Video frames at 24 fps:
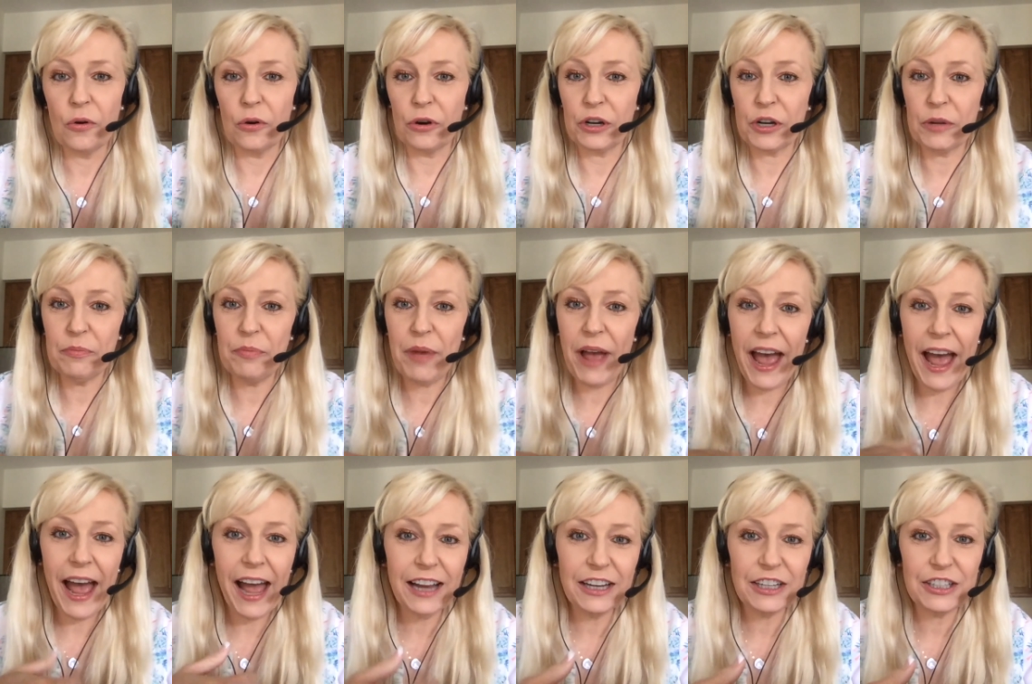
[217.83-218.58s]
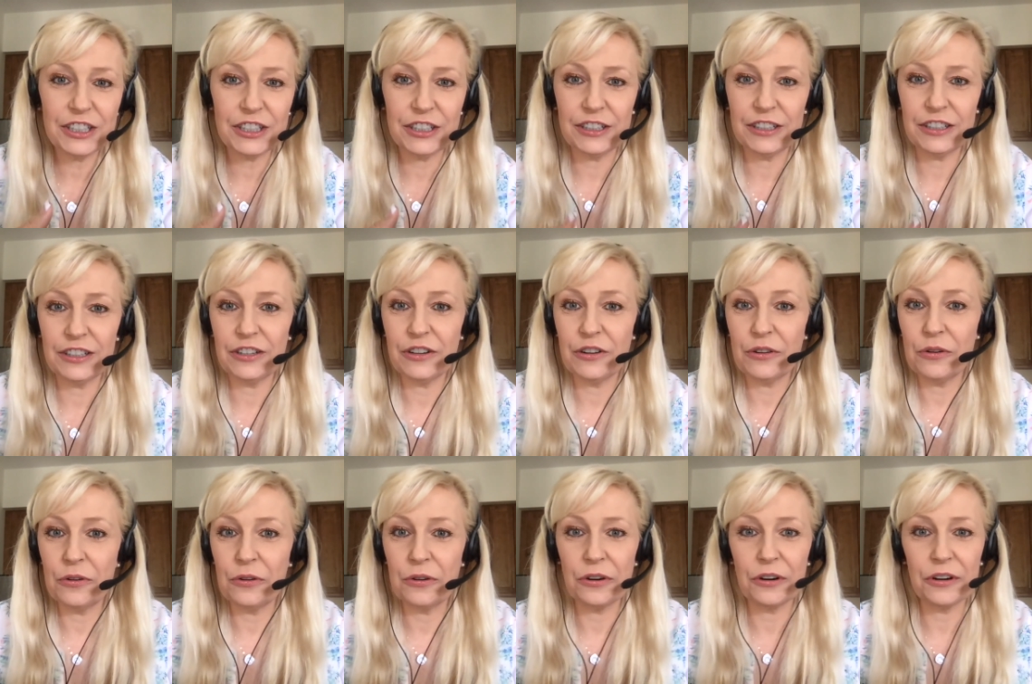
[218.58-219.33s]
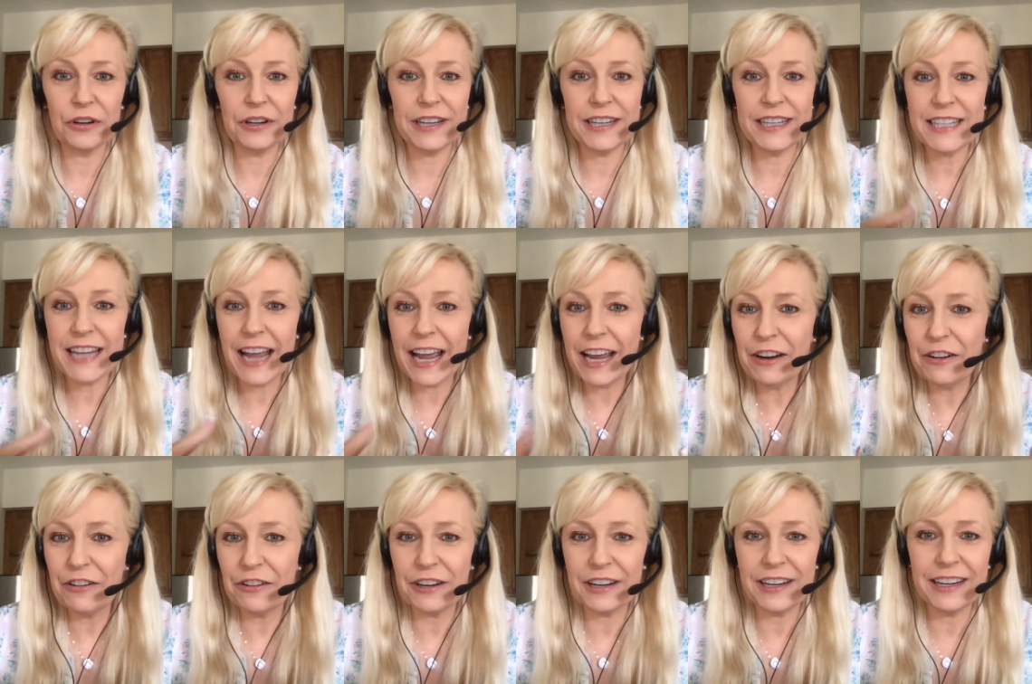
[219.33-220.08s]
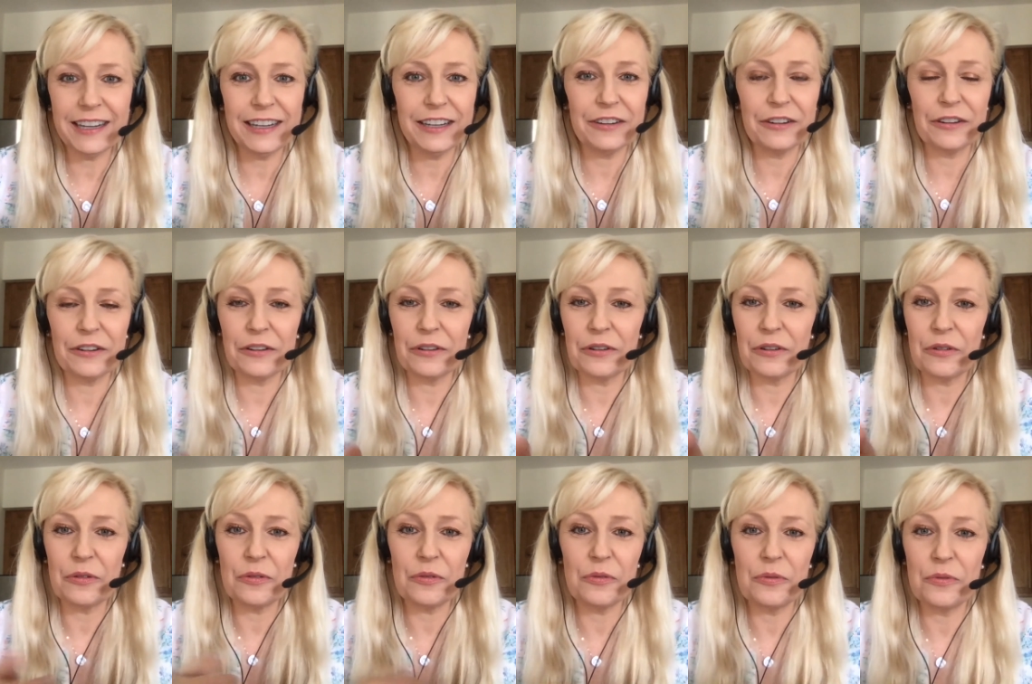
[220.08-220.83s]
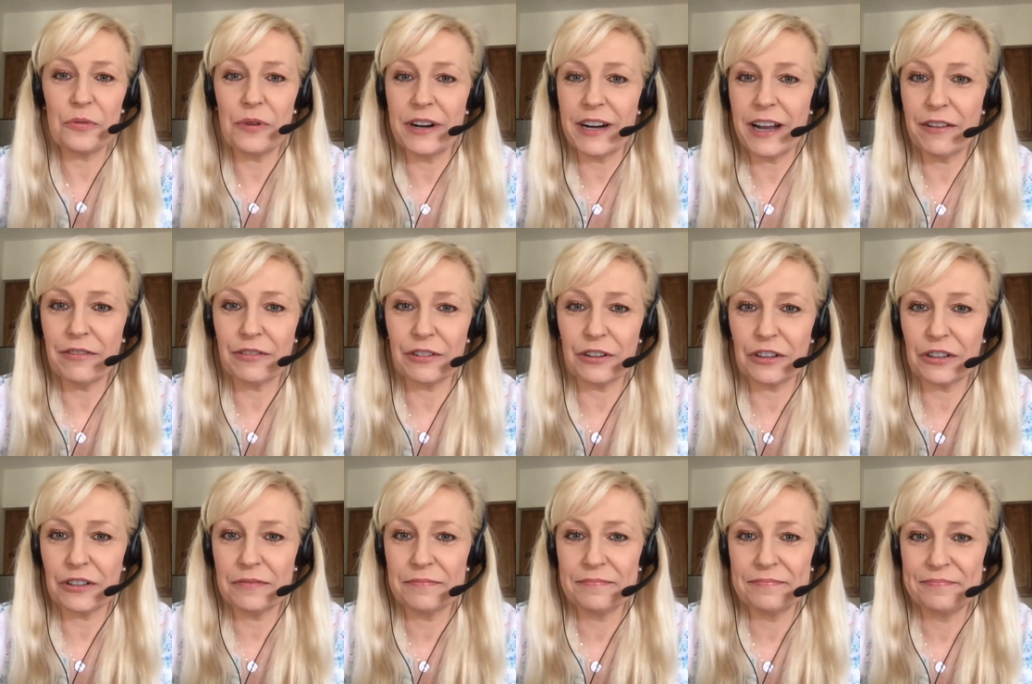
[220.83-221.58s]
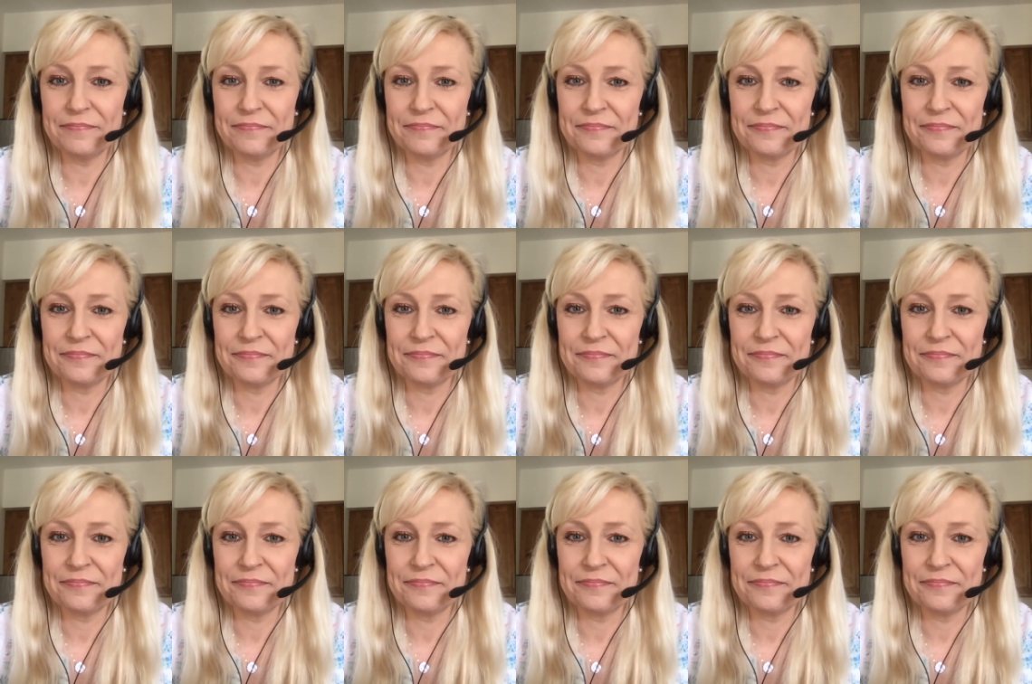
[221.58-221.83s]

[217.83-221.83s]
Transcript: or compassion, or integrity, or whatever.